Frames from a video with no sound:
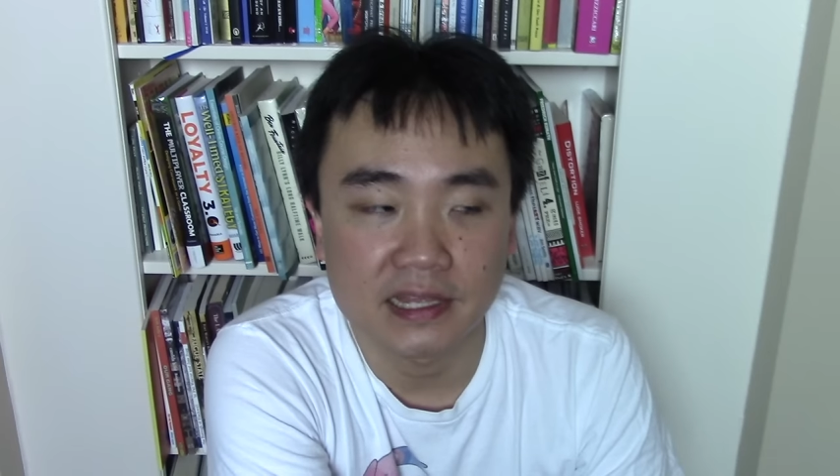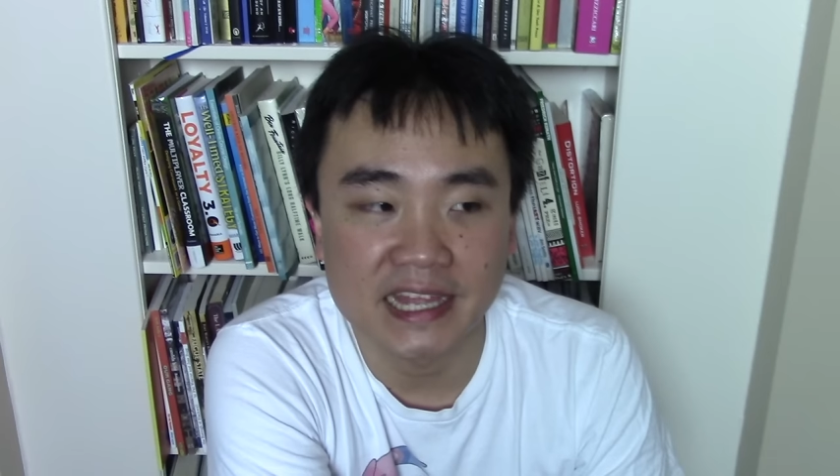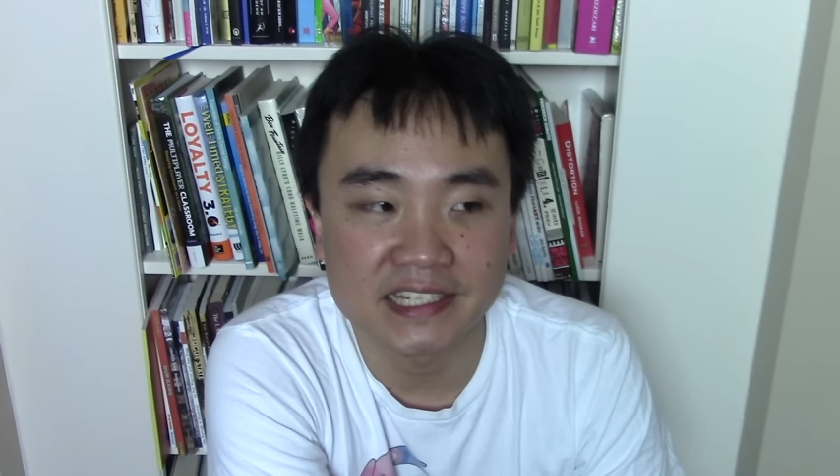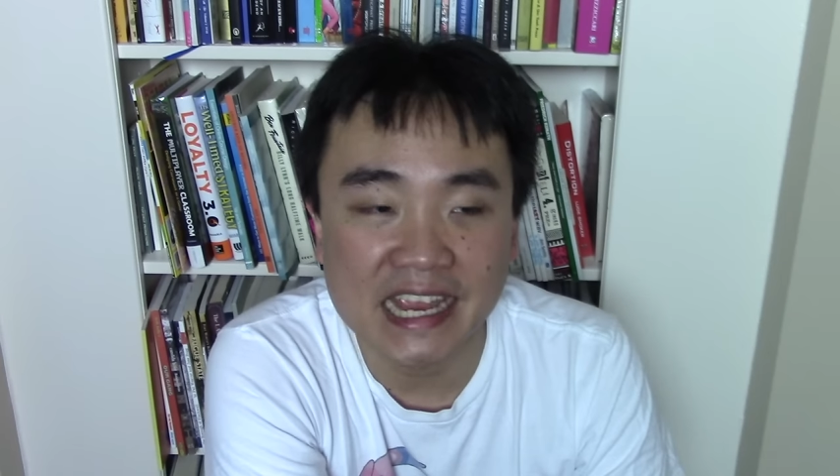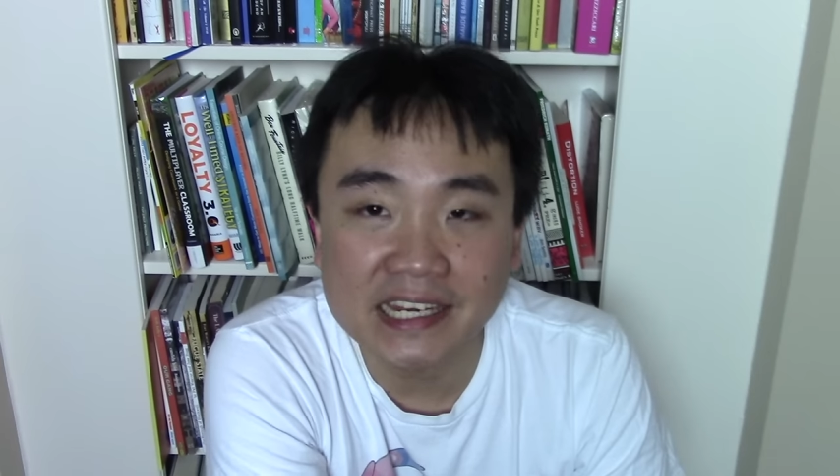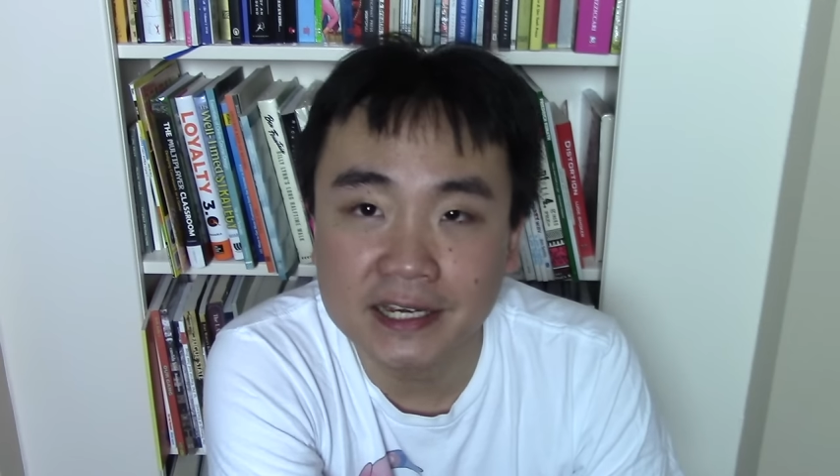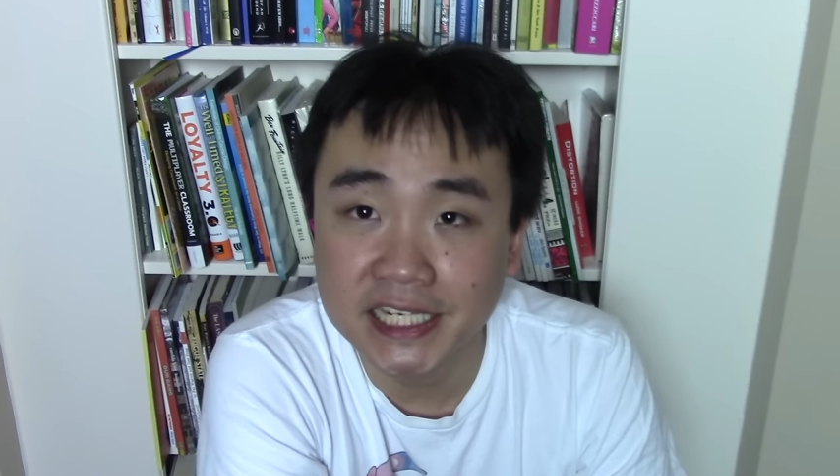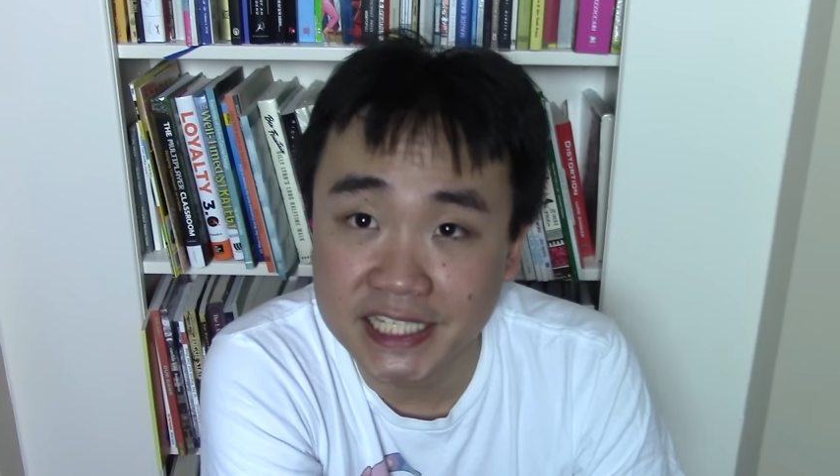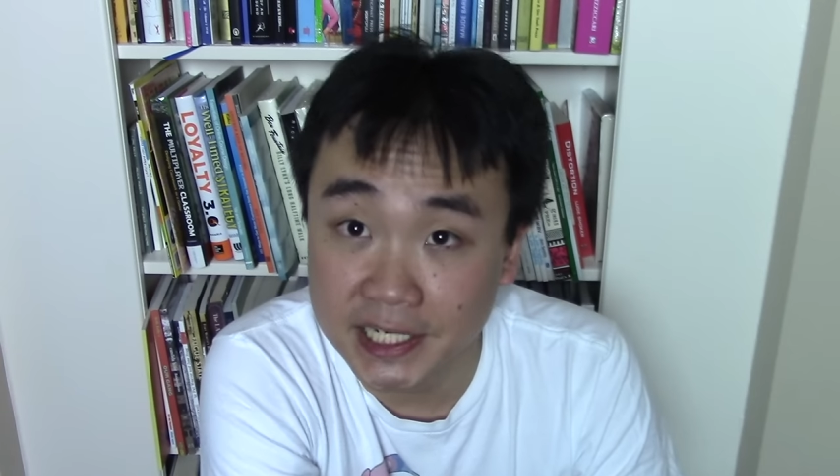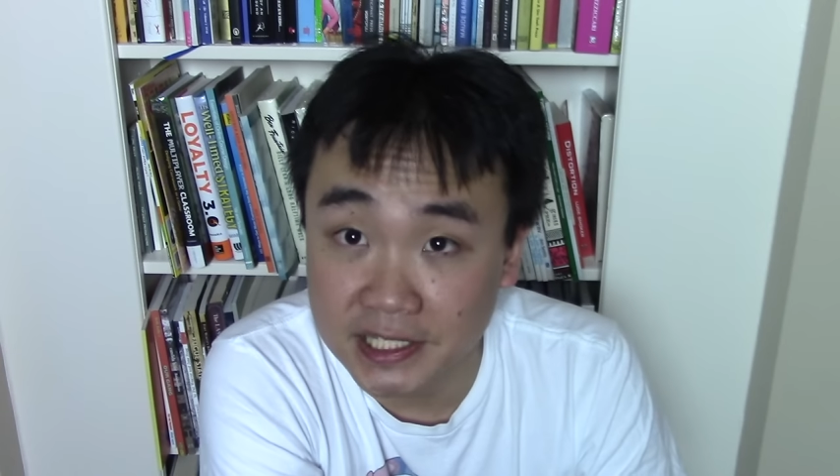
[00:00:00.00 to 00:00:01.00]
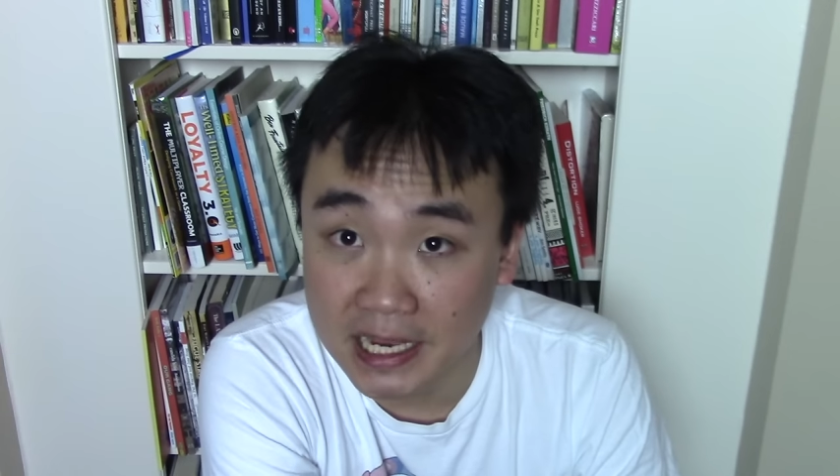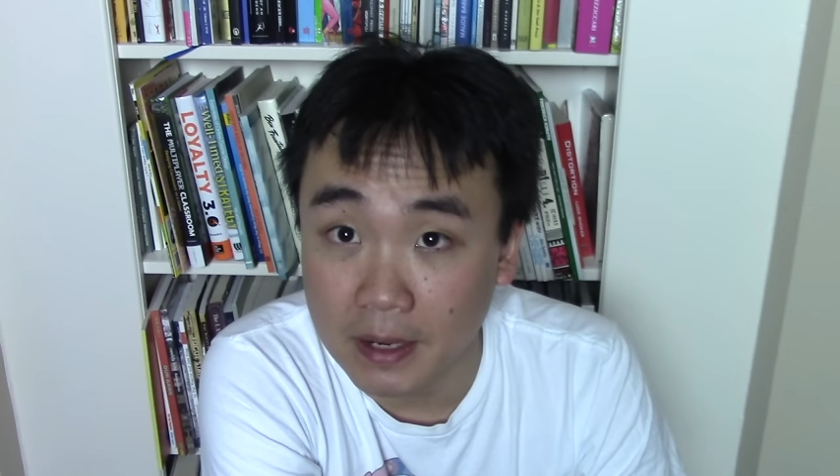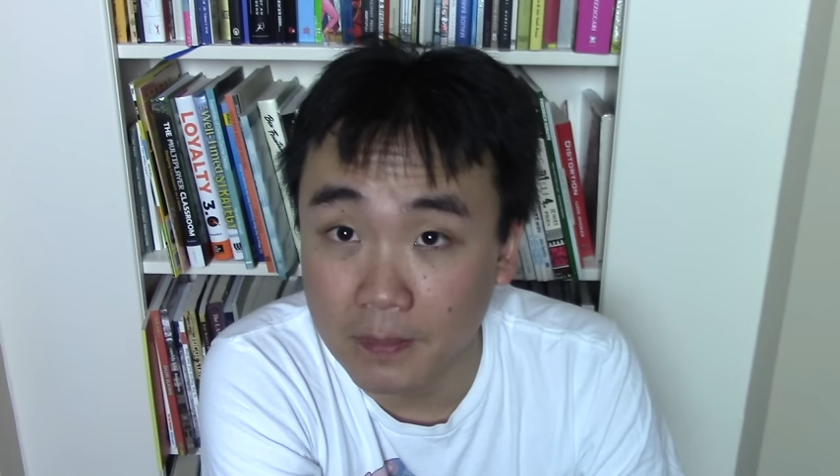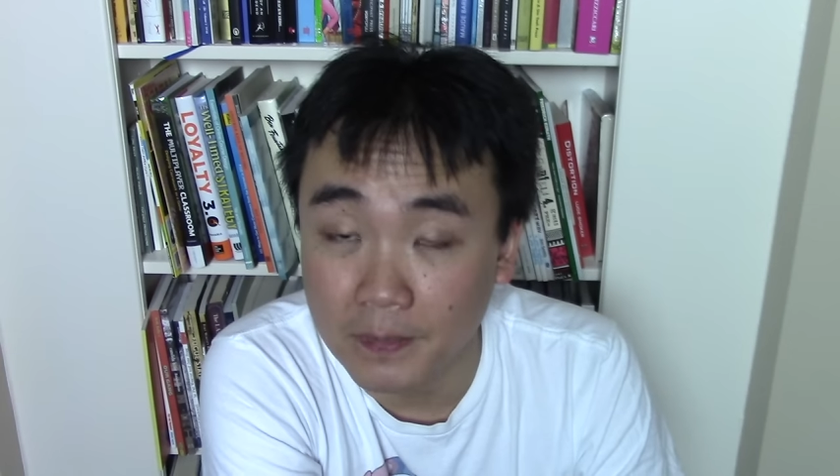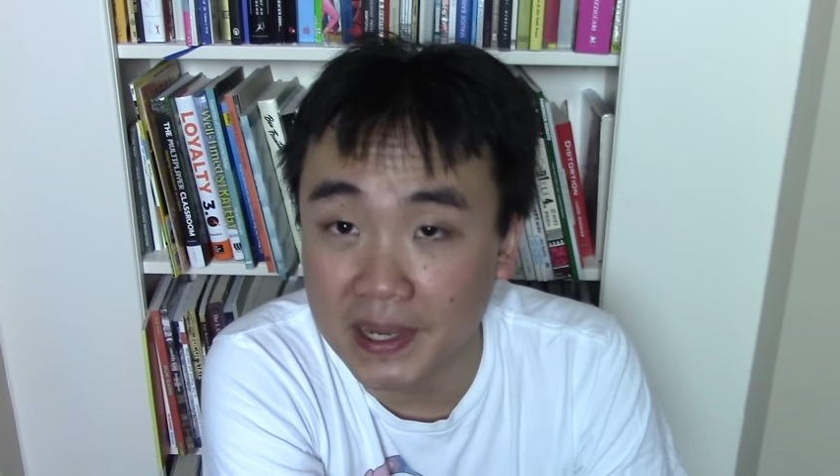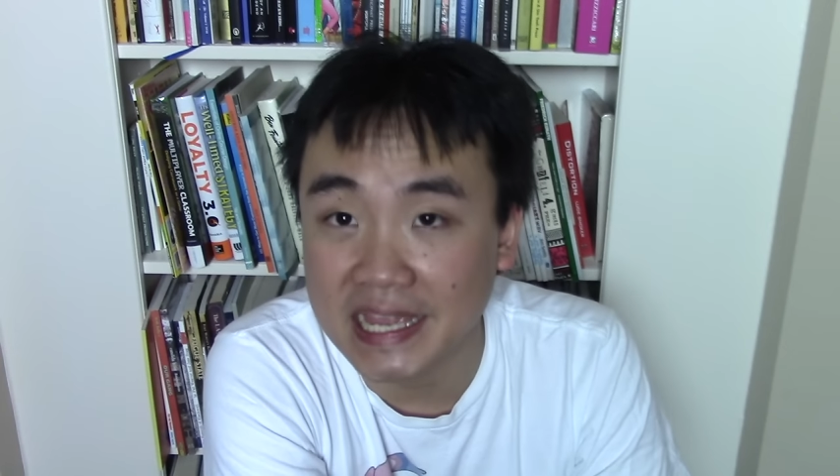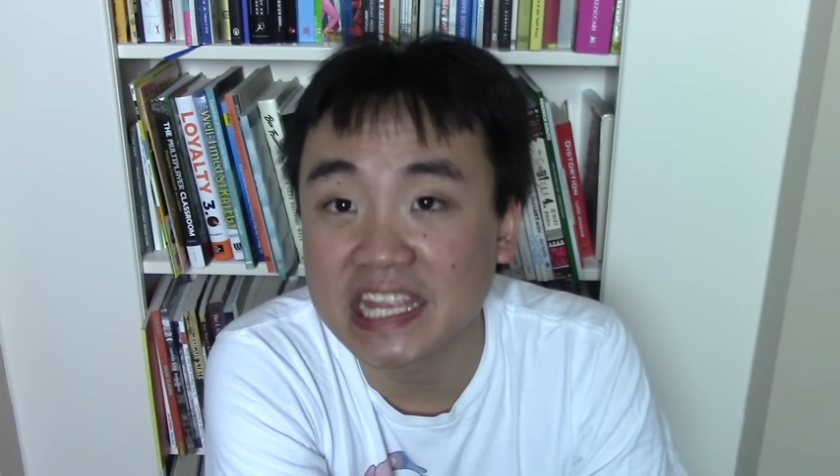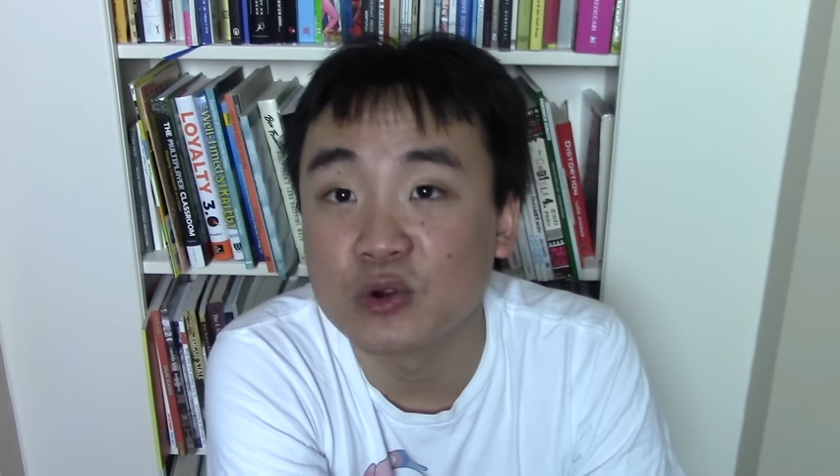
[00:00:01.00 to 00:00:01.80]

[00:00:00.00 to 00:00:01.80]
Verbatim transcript: it's inconsistent, but it